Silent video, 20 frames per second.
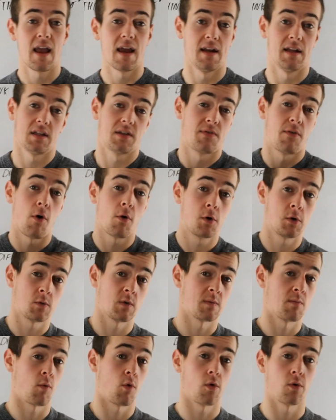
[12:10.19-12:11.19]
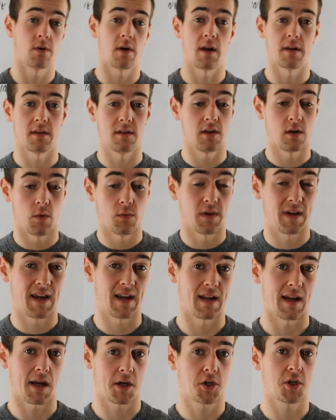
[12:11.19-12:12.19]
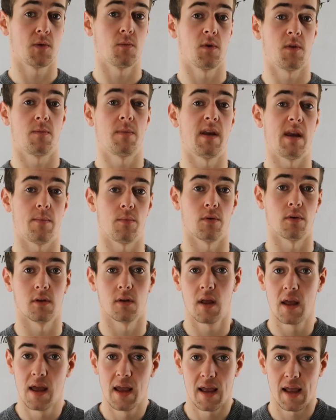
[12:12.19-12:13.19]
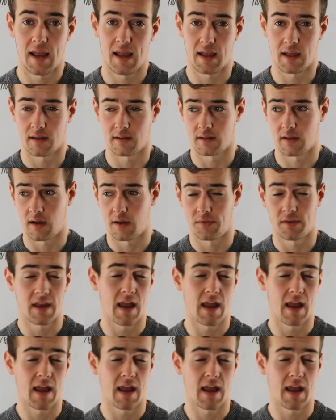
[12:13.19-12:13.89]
And his focus was more on, you know, the connection with people and uh,